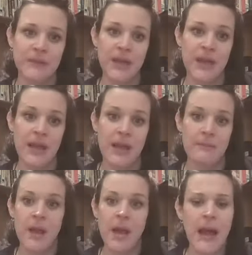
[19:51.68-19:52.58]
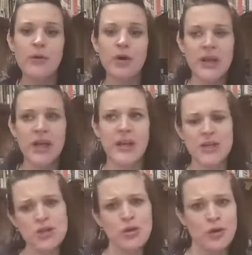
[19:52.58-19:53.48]
I'm not going to cut it
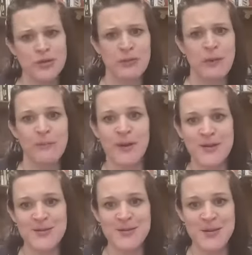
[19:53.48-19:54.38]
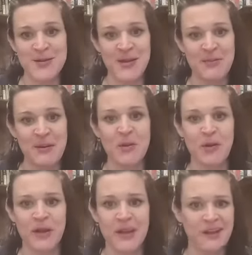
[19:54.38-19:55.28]
short because only one person's turned up. I'm not
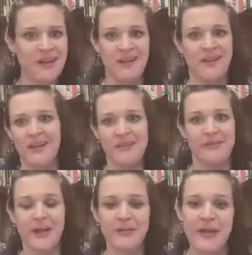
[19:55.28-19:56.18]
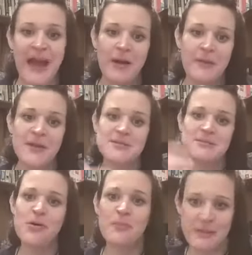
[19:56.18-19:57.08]
going to fluff it out because
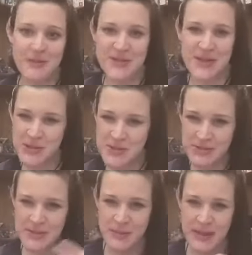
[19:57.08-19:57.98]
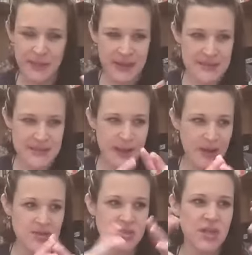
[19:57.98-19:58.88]
more people are turned, just so to me, but it's
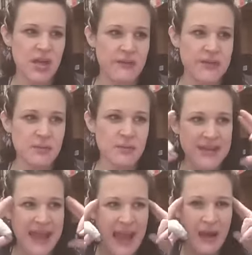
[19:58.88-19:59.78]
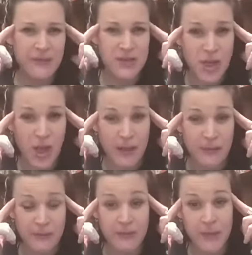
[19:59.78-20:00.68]
about a service. And when you get out of the
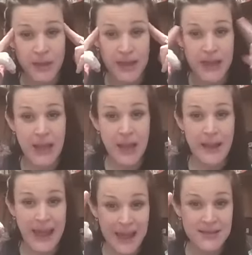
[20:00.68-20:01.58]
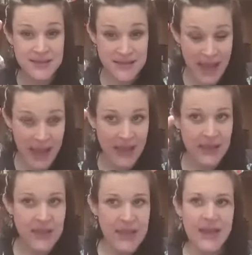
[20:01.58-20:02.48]
time for money headset,
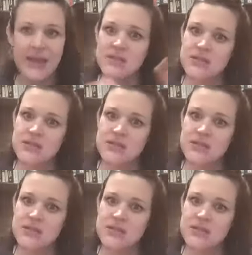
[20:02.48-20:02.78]
it